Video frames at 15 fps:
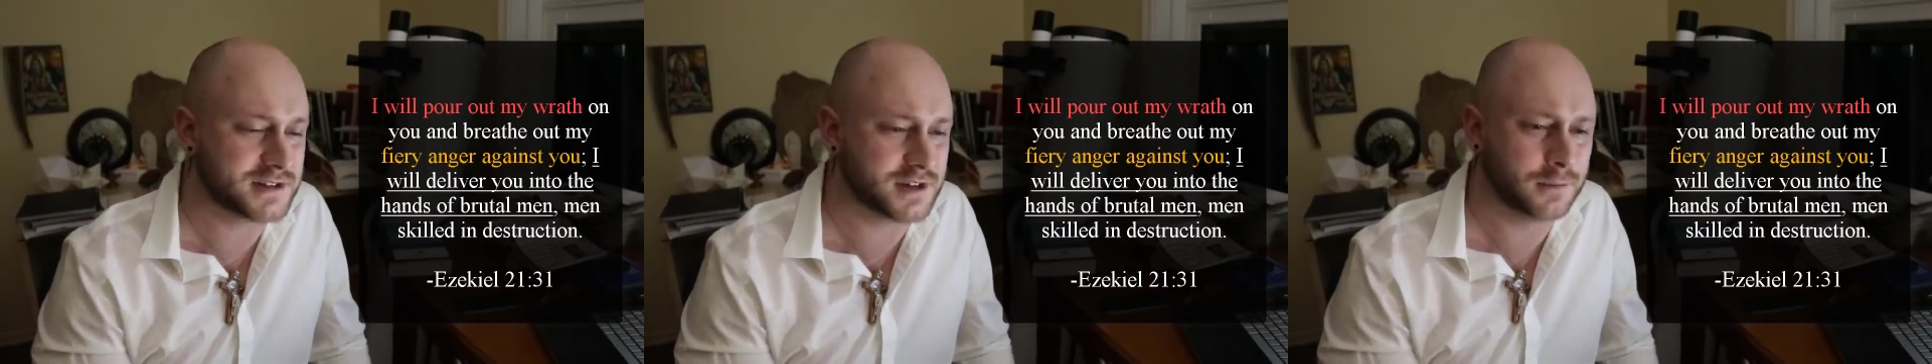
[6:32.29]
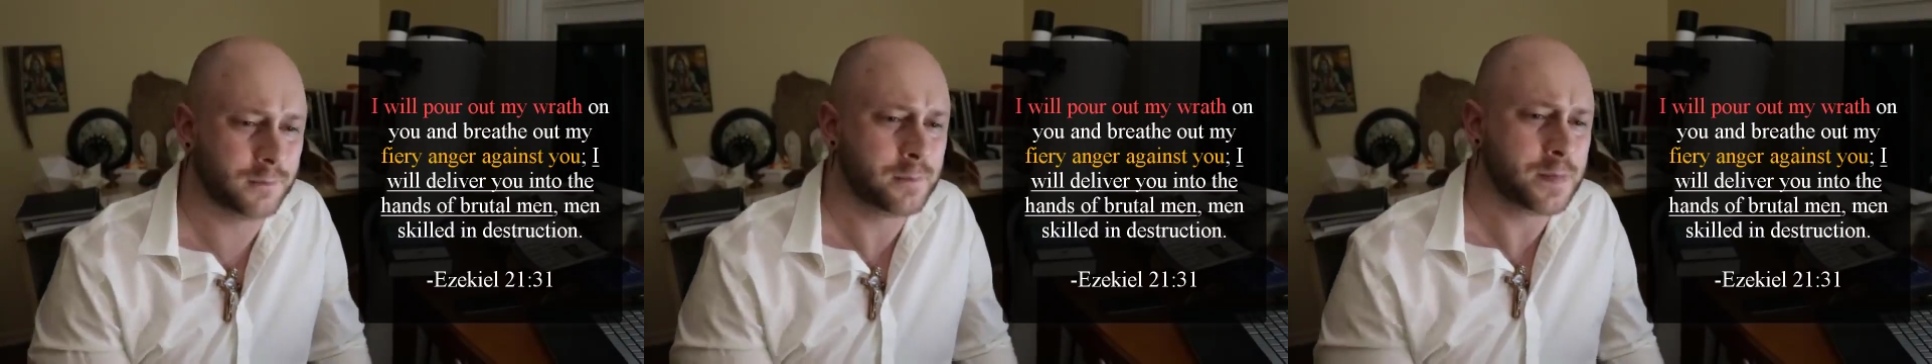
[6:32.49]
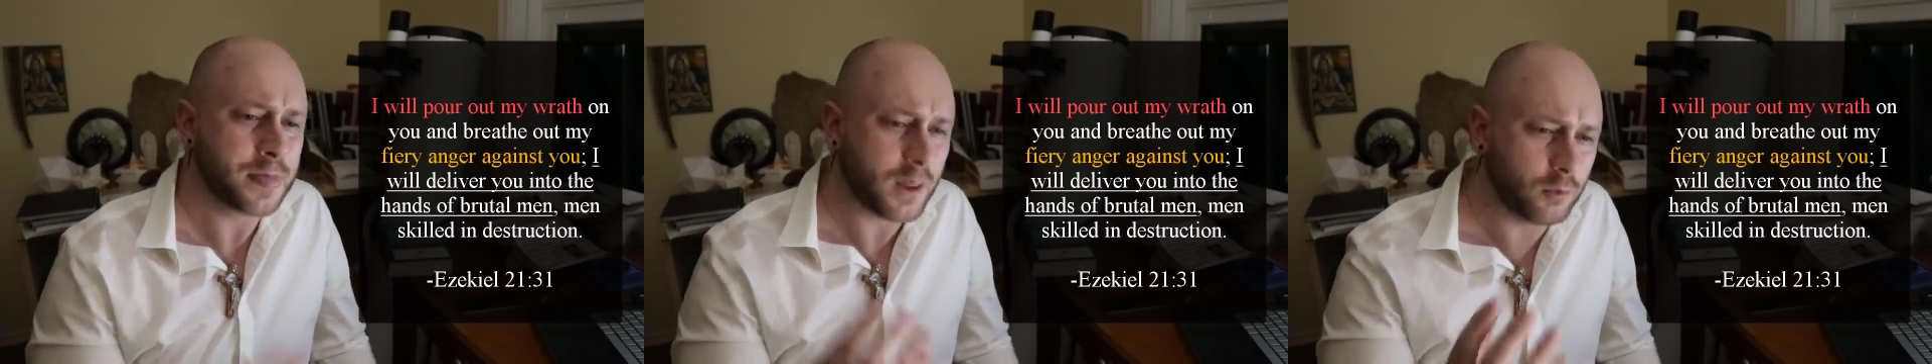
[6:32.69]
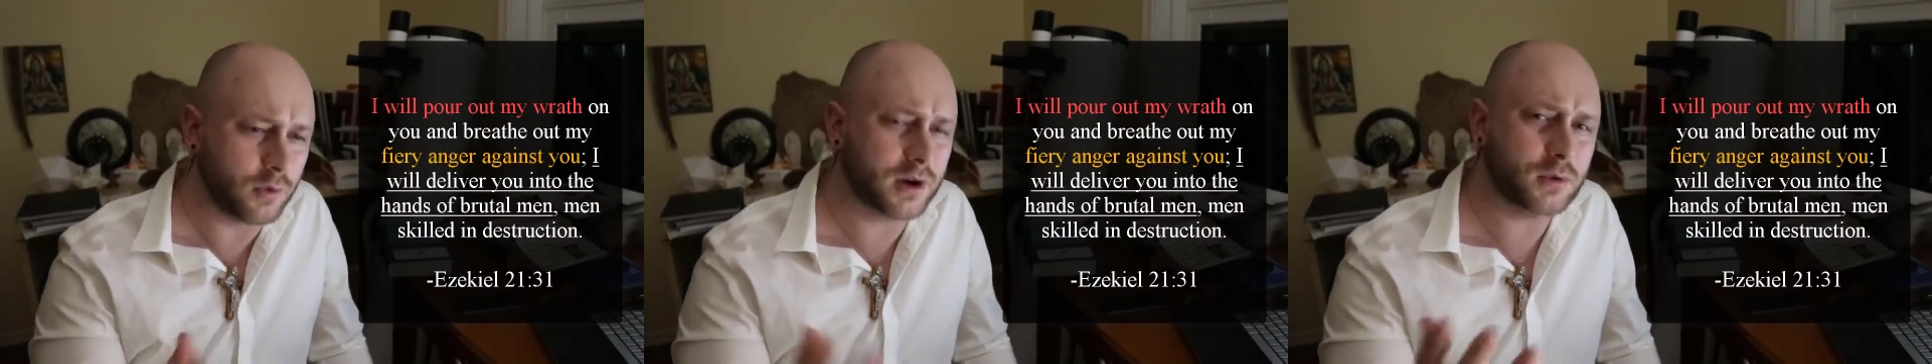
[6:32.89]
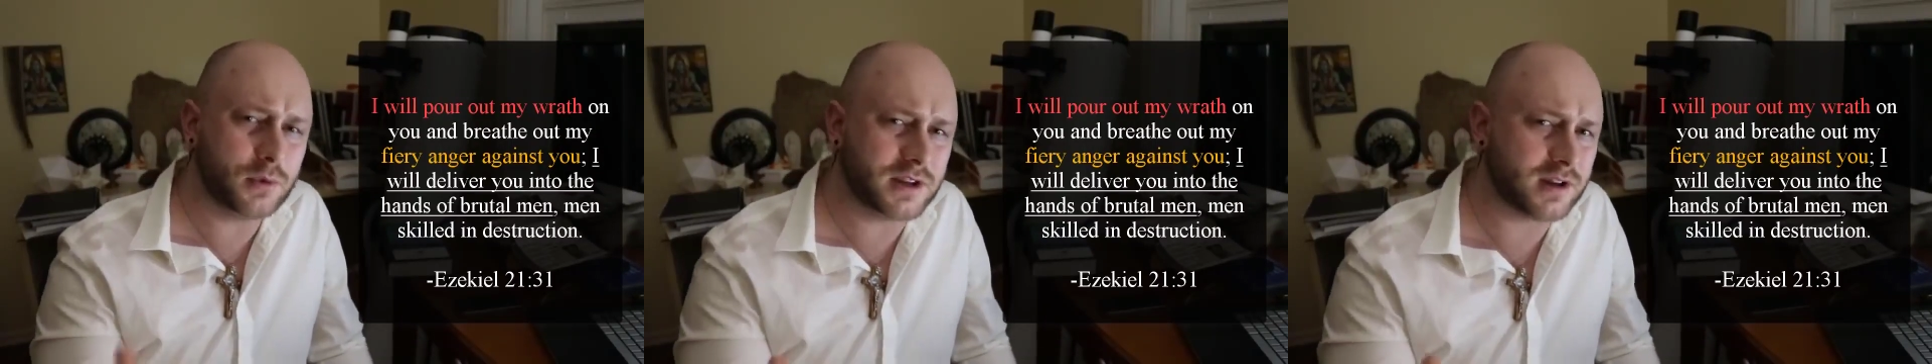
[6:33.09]
So what
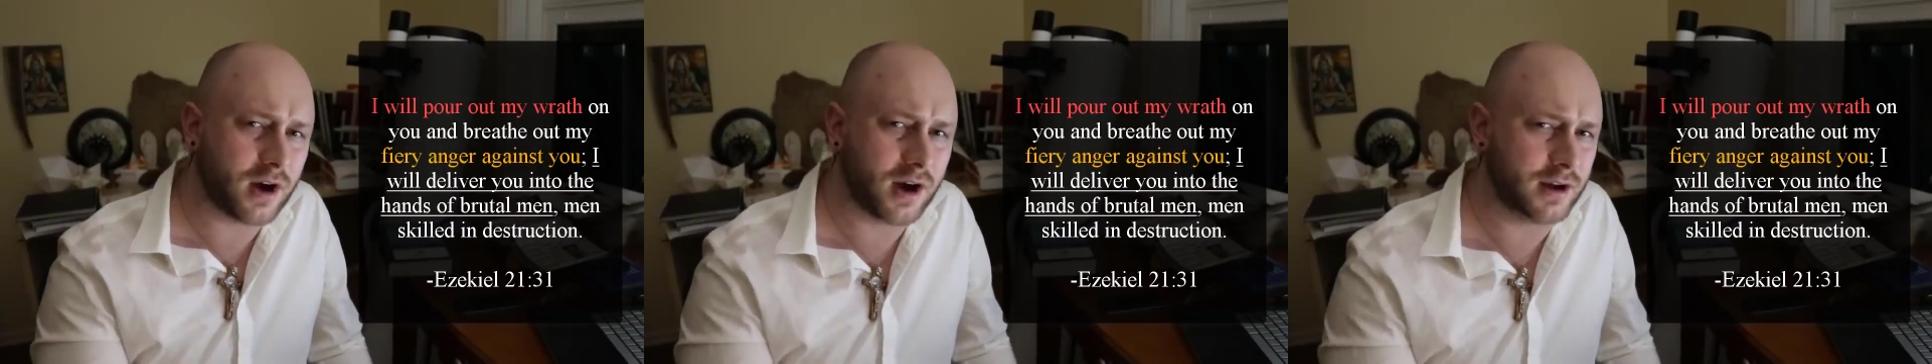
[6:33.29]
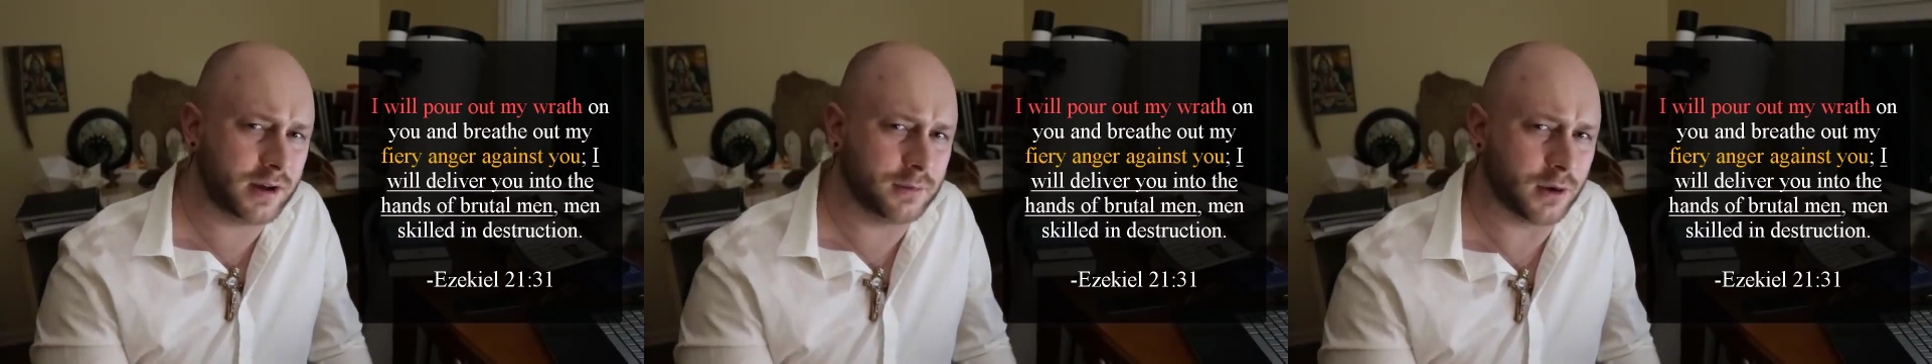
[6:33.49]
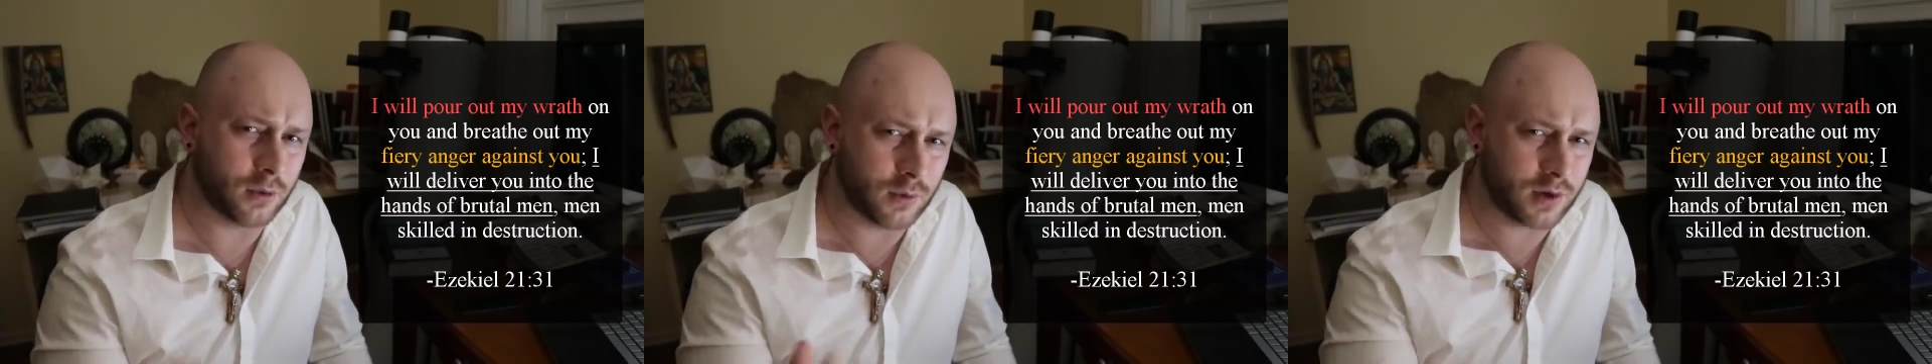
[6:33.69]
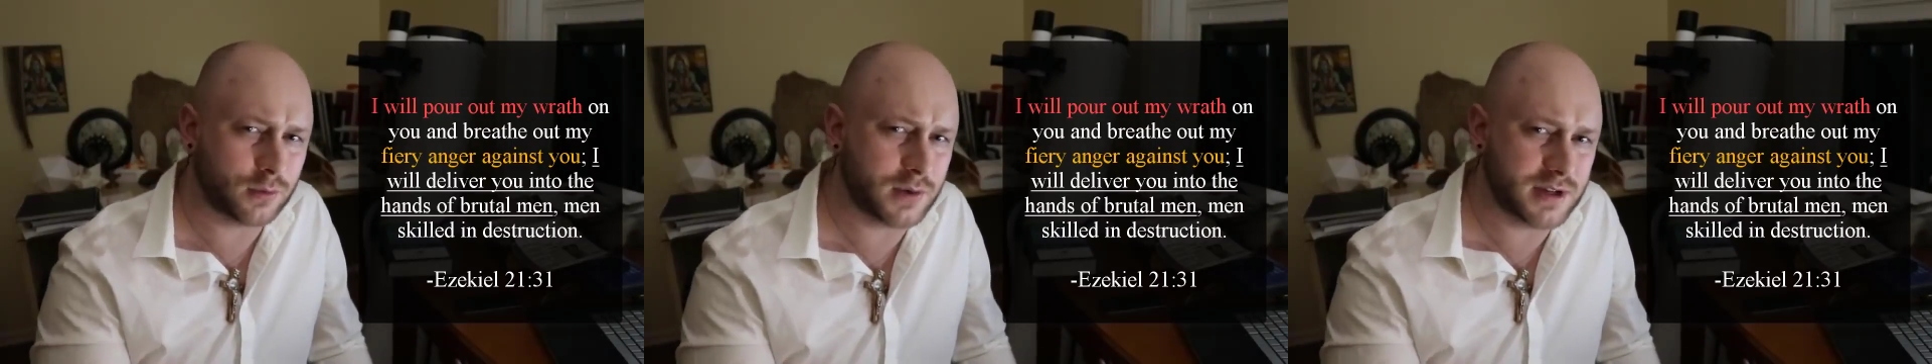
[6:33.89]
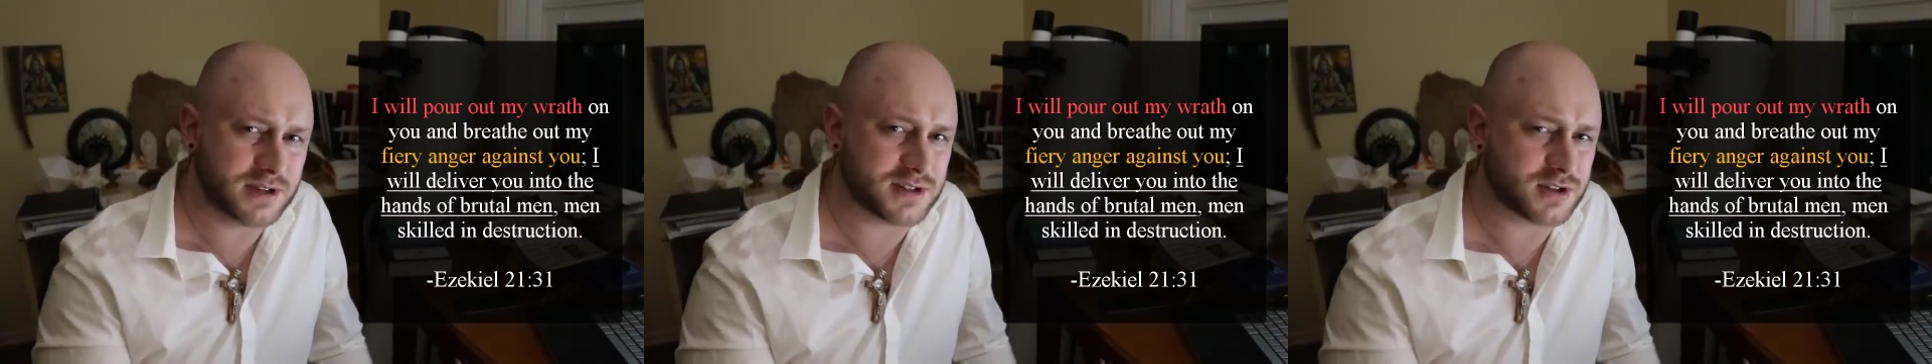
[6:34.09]
are we talking about? What are
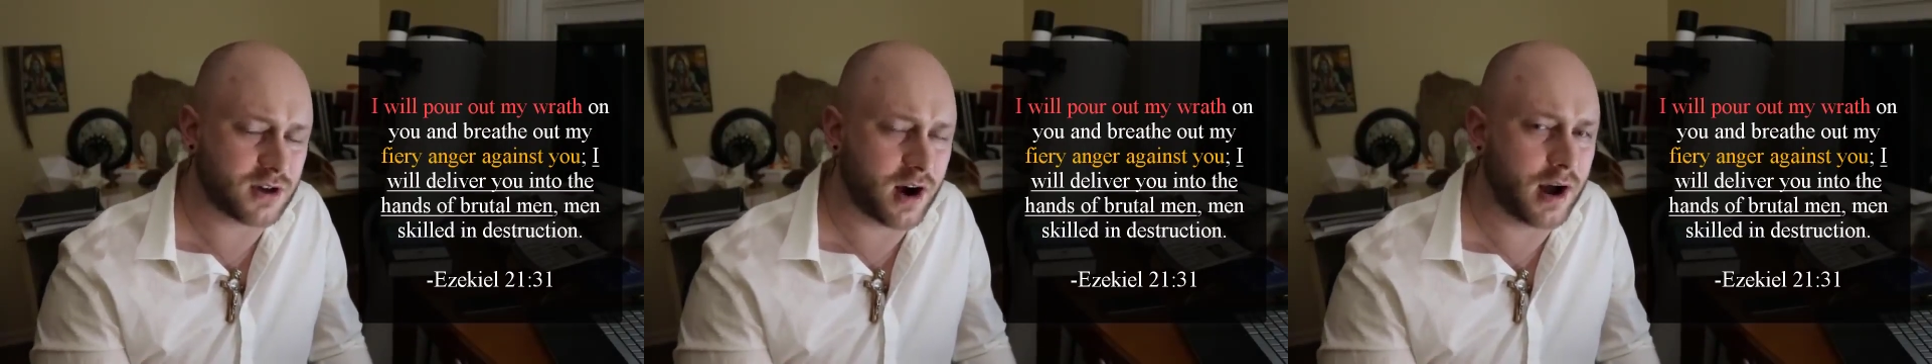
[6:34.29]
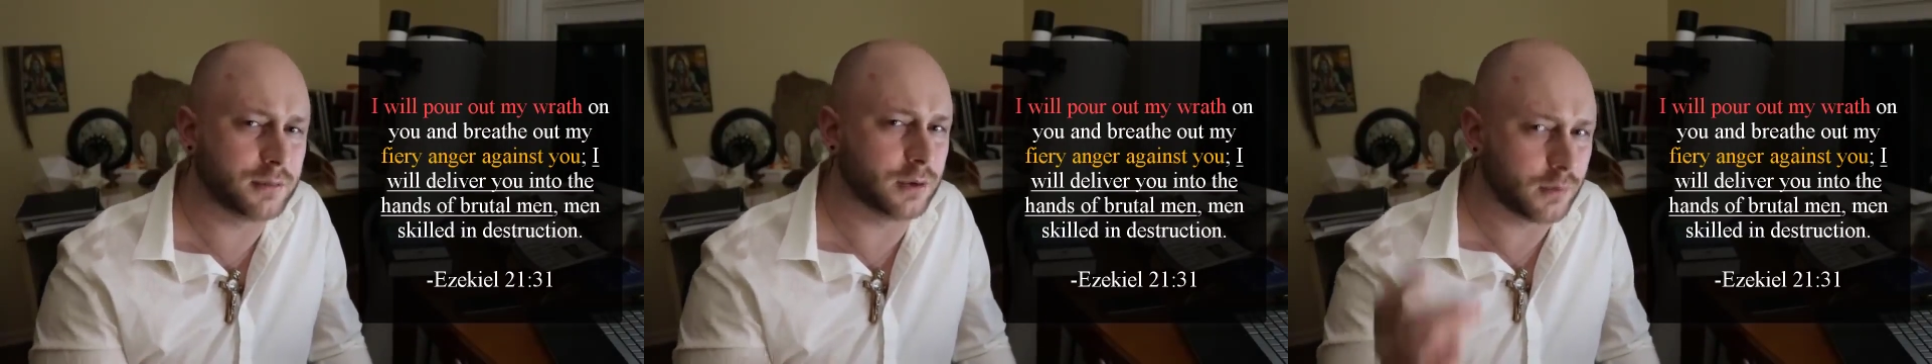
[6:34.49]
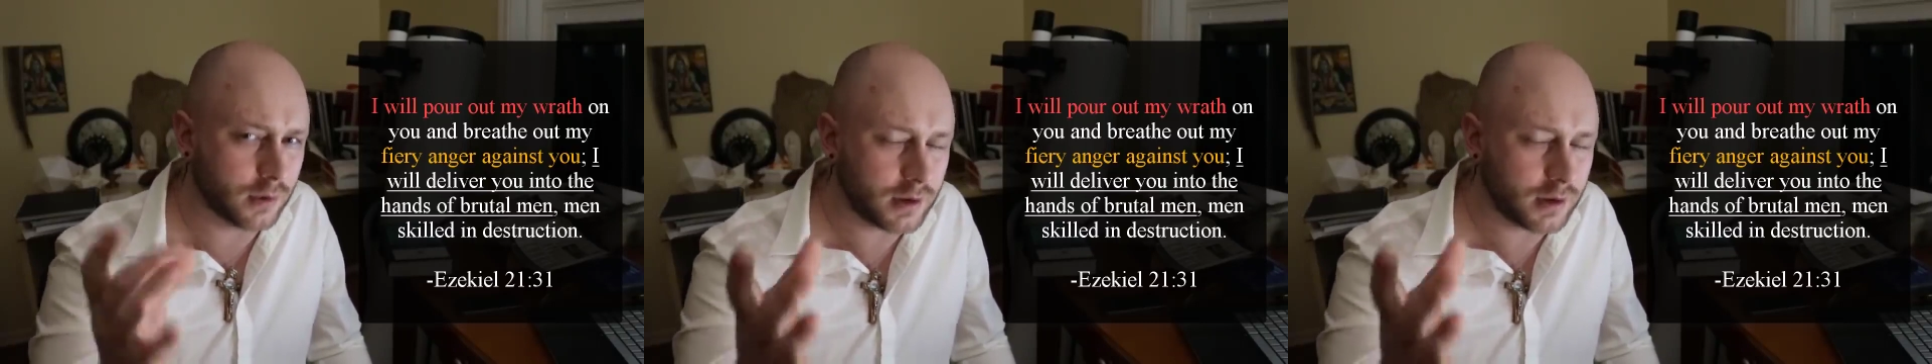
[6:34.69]
we describing?